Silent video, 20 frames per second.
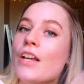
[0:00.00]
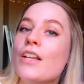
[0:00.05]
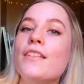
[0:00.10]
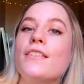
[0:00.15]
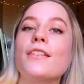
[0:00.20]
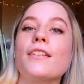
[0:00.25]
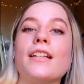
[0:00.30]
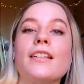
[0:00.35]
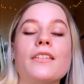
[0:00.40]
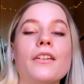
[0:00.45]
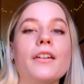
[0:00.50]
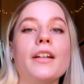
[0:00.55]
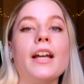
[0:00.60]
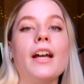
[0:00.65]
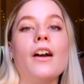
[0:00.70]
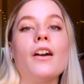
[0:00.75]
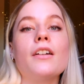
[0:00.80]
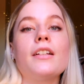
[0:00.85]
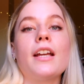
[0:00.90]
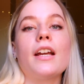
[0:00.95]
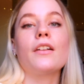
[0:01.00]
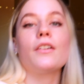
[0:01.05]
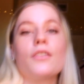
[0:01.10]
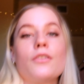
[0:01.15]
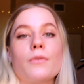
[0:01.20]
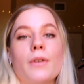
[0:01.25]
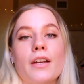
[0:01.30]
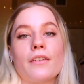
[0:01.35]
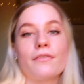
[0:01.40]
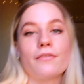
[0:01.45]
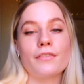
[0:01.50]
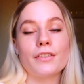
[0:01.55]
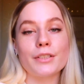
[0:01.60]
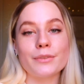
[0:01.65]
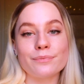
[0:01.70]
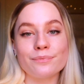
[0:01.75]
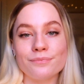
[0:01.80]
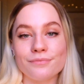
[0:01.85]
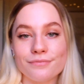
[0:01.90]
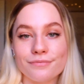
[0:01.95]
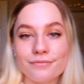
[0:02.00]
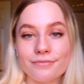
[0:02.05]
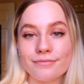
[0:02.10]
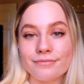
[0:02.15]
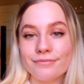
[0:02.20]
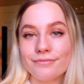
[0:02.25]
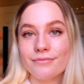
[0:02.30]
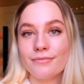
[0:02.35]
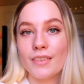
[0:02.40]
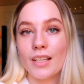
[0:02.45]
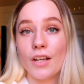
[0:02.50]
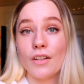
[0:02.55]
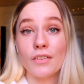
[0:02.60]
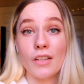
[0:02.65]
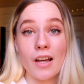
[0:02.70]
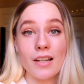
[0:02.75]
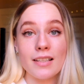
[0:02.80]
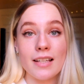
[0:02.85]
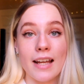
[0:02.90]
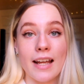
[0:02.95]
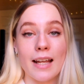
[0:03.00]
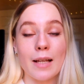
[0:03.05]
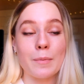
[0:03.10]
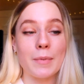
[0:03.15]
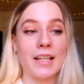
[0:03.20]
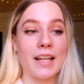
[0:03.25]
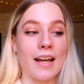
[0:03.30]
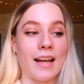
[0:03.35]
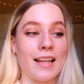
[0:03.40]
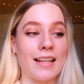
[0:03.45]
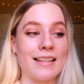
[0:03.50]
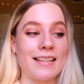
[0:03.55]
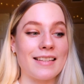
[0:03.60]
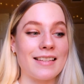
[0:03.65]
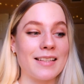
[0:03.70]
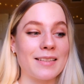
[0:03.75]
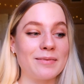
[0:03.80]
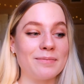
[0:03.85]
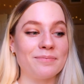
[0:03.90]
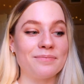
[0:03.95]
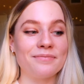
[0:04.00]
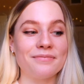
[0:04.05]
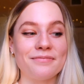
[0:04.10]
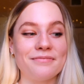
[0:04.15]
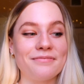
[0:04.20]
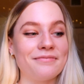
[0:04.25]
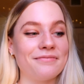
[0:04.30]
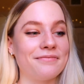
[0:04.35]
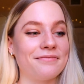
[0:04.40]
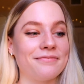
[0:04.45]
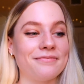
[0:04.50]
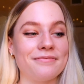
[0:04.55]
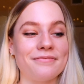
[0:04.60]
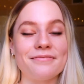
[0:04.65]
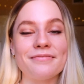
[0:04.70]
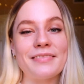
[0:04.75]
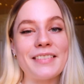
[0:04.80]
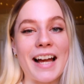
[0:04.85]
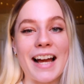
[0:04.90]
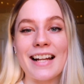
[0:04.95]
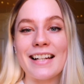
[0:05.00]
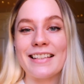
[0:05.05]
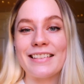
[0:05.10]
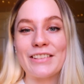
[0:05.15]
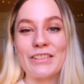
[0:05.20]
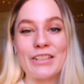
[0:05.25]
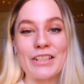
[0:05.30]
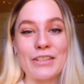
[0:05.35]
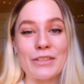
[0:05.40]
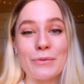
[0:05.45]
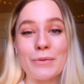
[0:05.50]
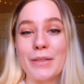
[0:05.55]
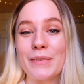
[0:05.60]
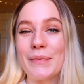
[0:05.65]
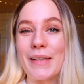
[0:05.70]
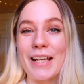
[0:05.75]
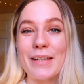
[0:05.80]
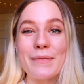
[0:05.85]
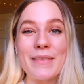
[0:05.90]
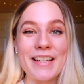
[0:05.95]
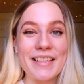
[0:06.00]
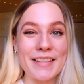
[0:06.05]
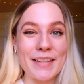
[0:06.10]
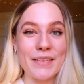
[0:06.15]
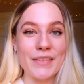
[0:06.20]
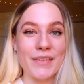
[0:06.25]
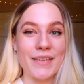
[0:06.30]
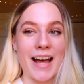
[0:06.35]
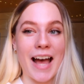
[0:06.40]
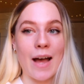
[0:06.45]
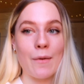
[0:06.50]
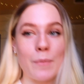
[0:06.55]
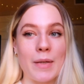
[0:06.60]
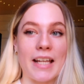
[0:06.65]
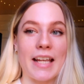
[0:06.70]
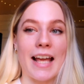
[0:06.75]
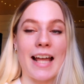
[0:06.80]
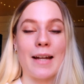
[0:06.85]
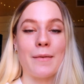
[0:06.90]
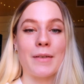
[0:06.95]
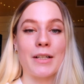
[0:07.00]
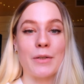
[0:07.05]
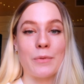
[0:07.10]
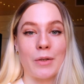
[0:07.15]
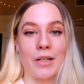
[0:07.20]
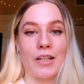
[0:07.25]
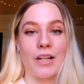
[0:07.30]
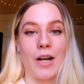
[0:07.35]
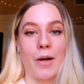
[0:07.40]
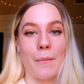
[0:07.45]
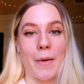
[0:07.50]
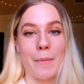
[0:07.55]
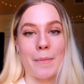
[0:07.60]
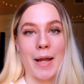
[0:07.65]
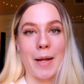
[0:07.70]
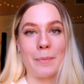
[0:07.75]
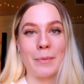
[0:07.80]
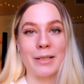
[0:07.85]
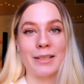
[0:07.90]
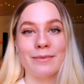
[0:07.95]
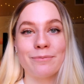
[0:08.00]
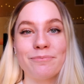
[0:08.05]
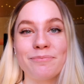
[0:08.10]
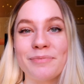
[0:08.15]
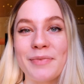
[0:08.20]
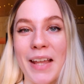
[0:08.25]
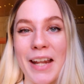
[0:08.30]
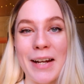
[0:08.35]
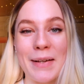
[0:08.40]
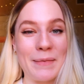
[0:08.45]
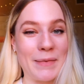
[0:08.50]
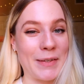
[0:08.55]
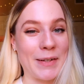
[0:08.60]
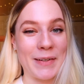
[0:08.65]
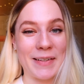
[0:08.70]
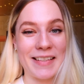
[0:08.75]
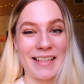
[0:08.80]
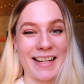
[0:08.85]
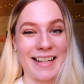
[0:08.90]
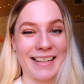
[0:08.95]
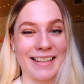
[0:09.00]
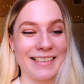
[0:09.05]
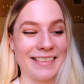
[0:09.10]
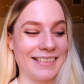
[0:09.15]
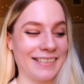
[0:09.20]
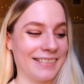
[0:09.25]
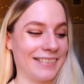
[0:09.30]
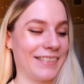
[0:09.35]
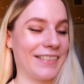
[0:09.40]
So let's go get our Taylor Swift latte because that just would make me so happy, and I'm gonna work on my paper and I'm so excited.